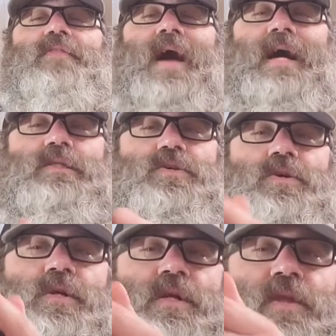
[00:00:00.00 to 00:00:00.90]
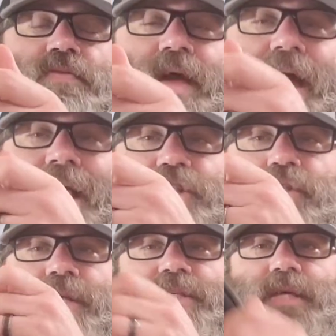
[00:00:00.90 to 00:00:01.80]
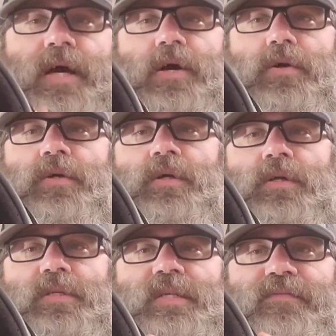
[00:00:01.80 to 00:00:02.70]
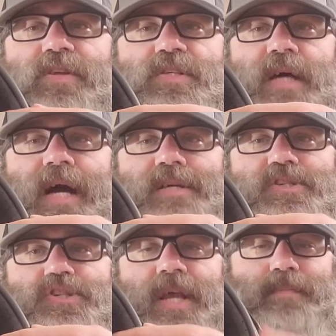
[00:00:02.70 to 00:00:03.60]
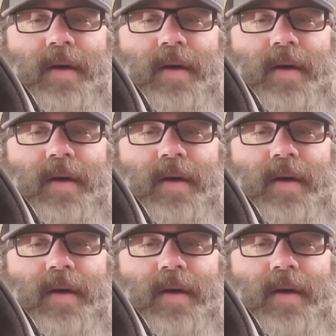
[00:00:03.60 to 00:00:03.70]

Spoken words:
that they actually sell different size cheek